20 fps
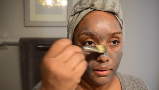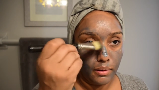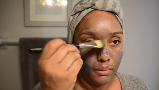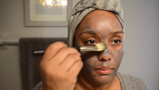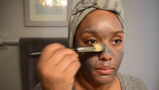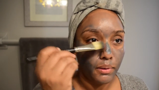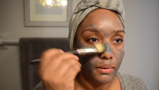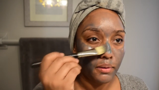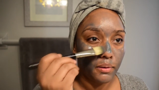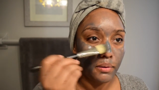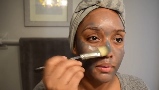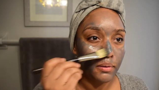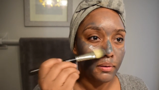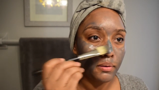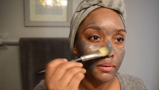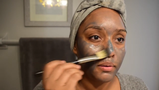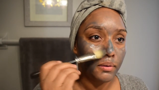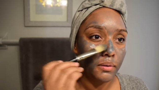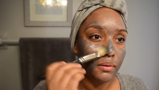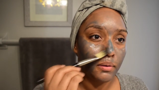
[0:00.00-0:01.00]

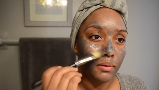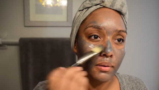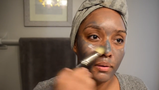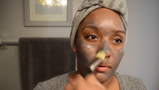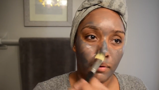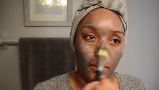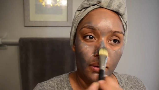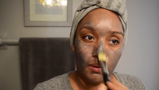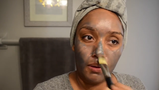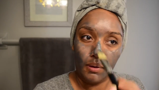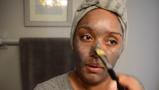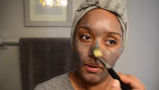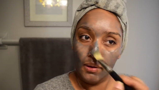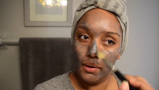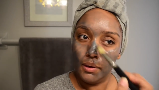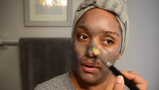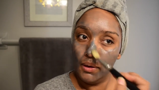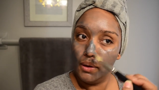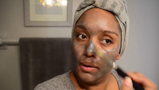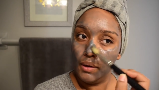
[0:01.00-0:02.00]

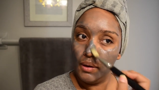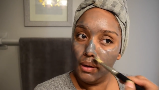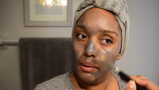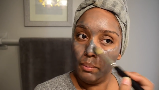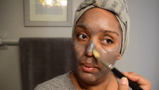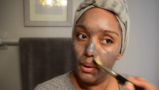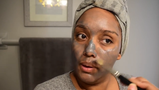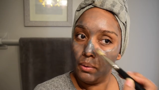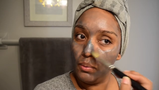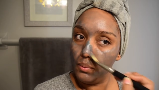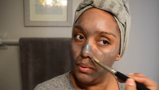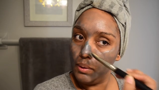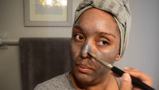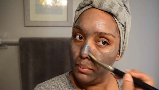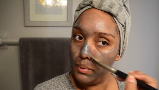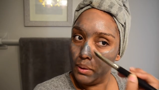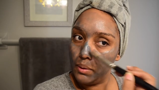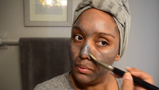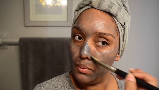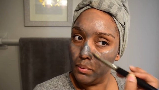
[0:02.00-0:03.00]

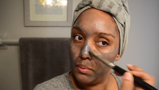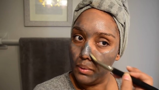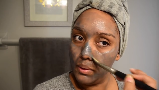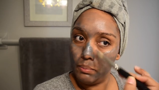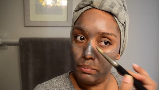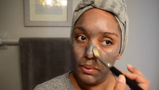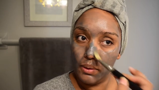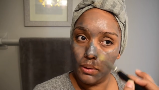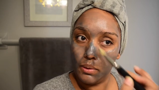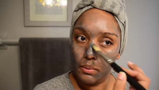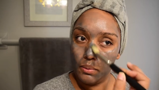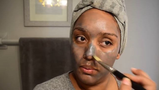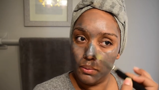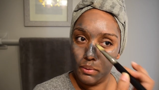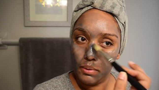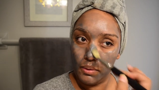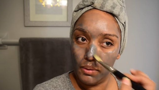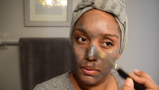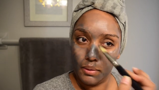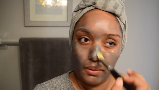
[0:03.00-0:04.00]

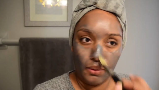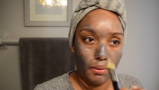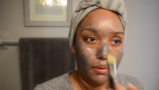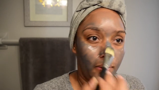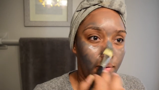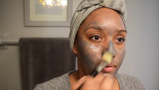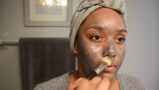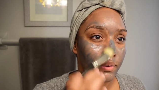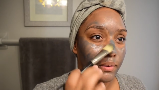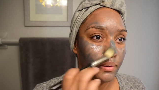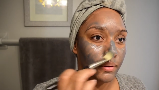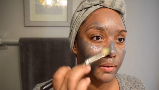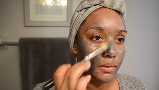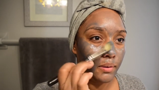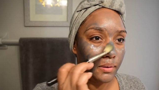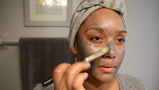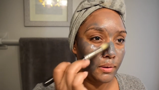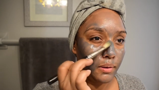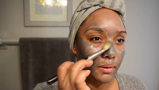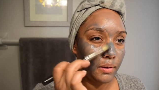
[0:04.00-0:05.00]

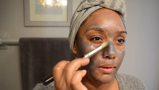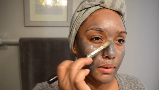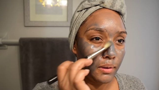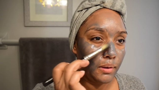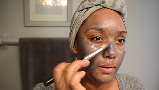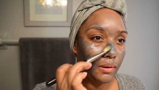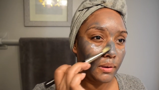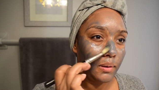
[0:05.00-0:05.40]
No one is speaking in this clip.